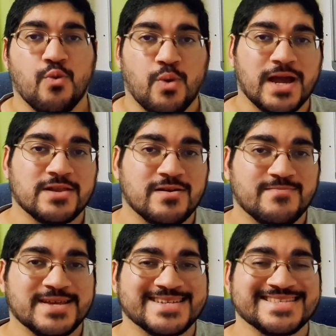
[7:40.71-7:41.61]
wide
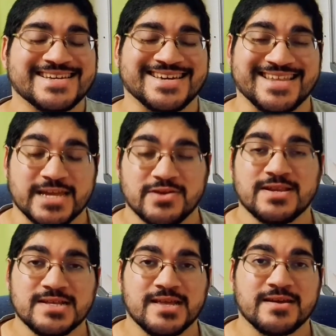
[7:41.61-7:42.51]
complex
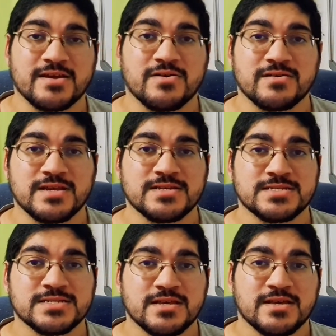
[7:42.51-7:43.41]
regular
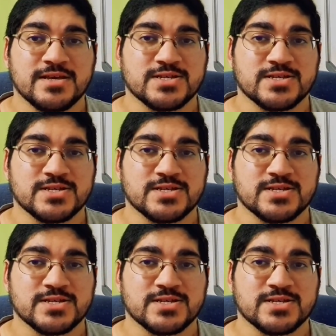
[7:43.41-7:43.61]
tachycardias.